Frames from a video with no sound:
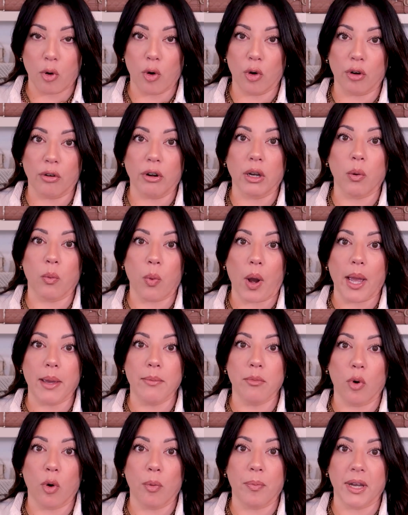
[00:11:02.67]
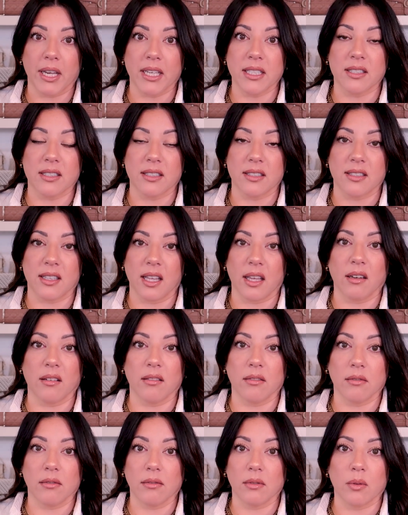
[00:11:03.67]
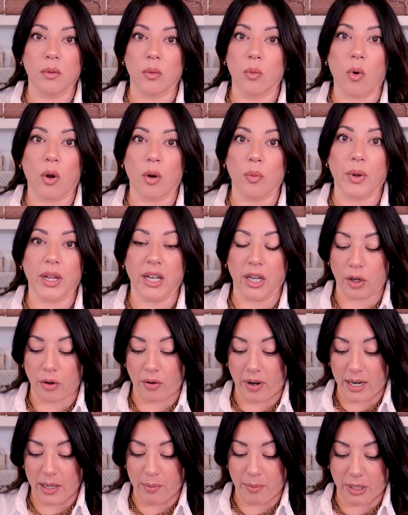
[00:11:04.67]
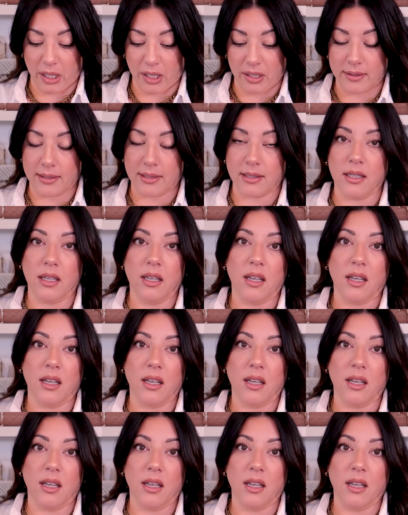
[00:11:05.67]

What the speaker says: ordering way more pieces than what we'd agreed, because